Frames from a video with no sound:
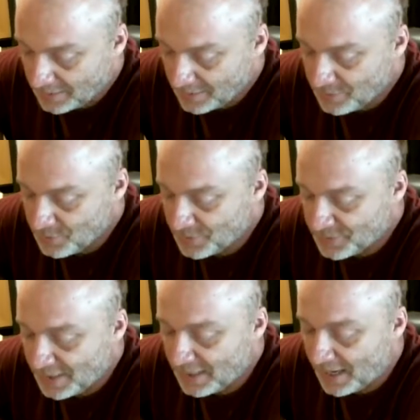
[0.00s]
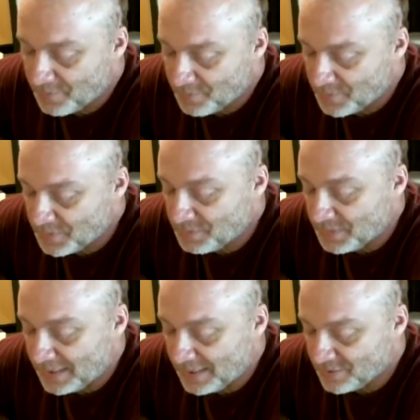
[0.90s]
you would think I would
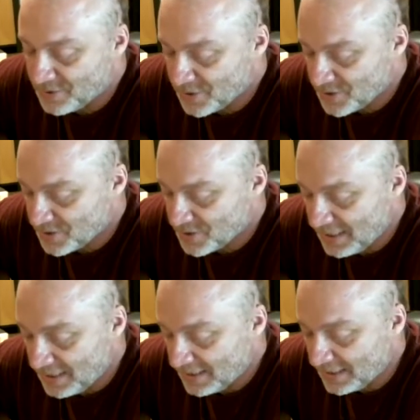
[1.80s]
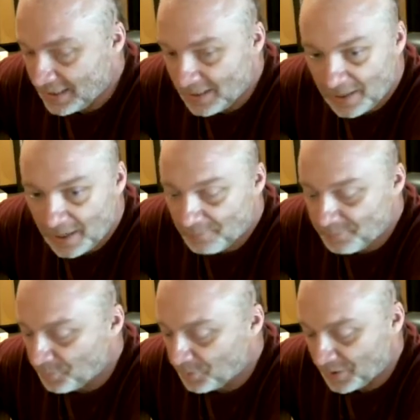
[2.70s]
be just eating it up
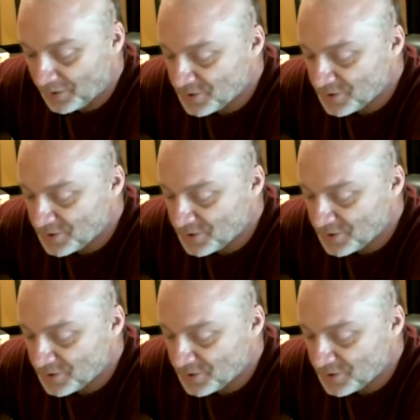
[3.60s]
with a